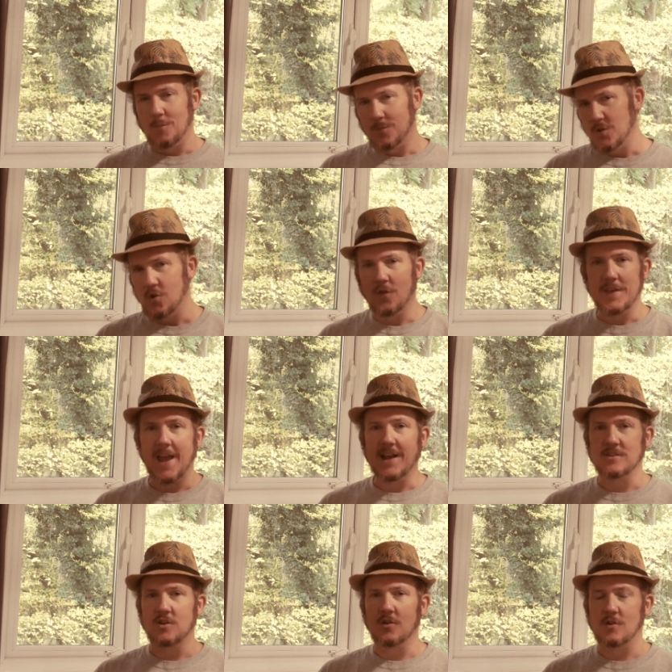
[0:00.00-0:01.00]
You've got the
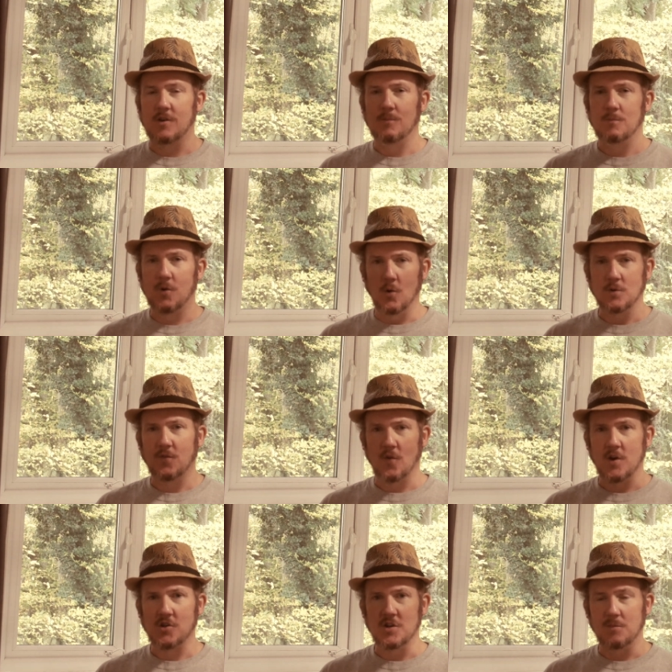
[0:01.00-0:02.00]
eggs that are cooked
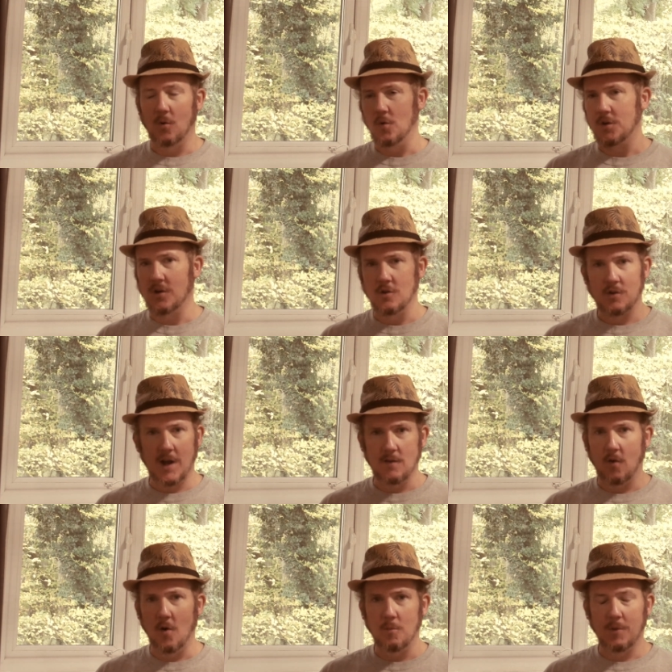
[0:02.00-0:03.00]
fresh in the morning. You can
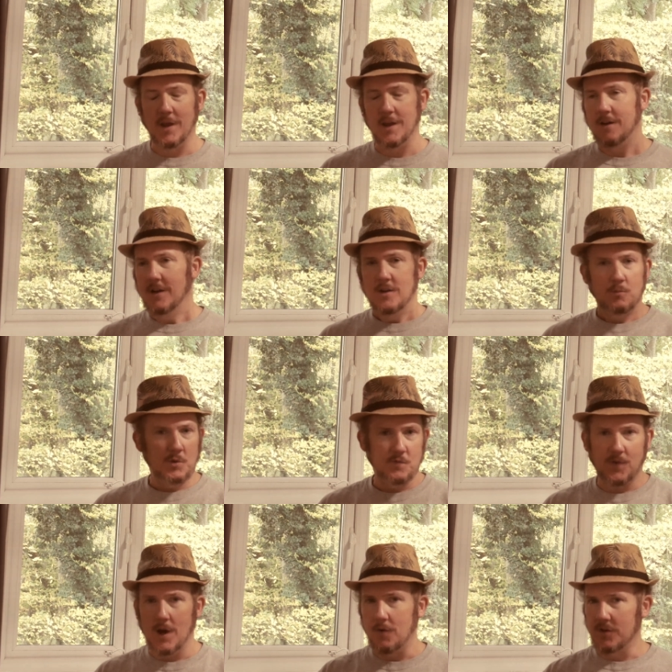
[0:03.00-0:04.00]
have omelette with
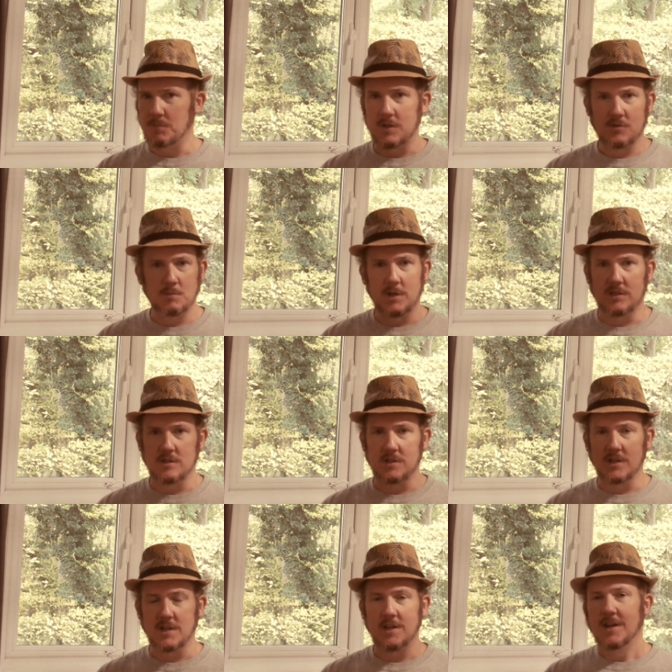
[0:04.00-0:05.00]
various bits and pieces
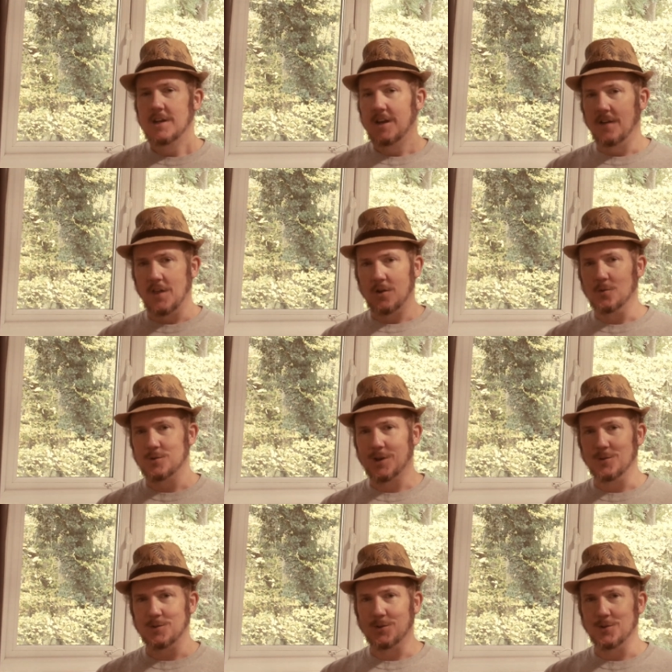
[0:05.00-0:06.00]
in it, and then
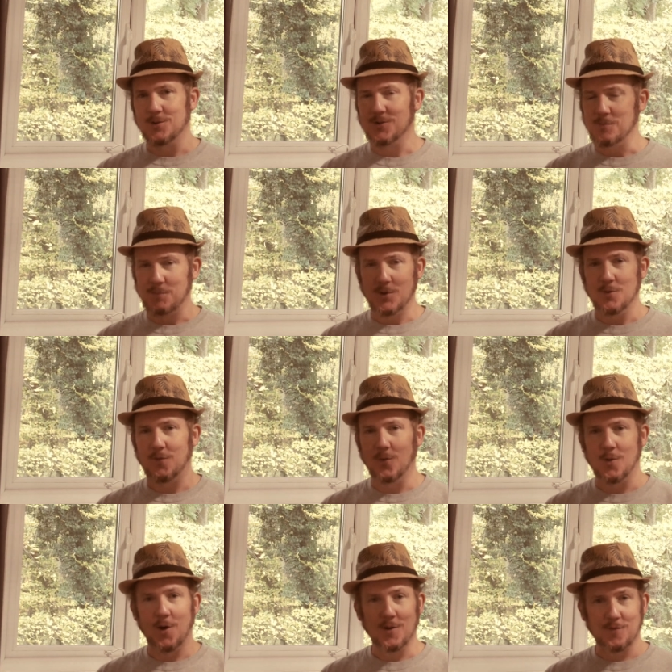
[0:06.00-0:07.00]
also do you some beautiful
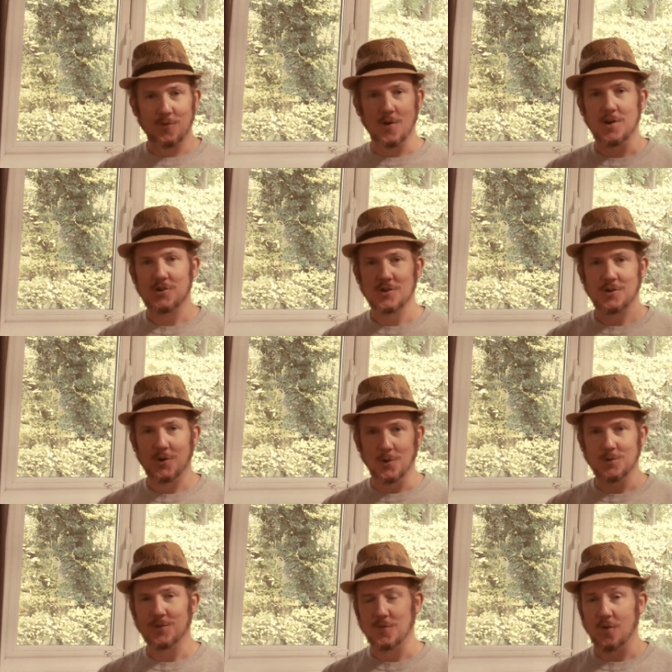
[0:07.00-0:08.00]
kind of fresh
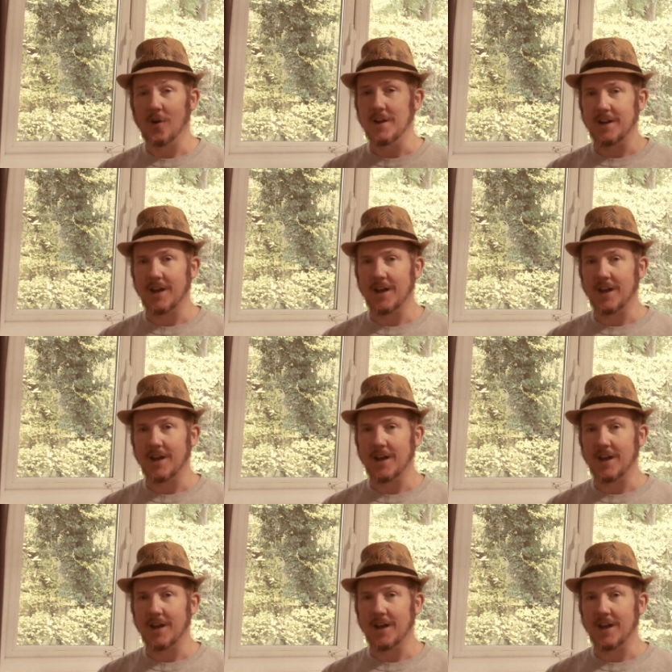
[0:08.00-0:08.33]
cooked fried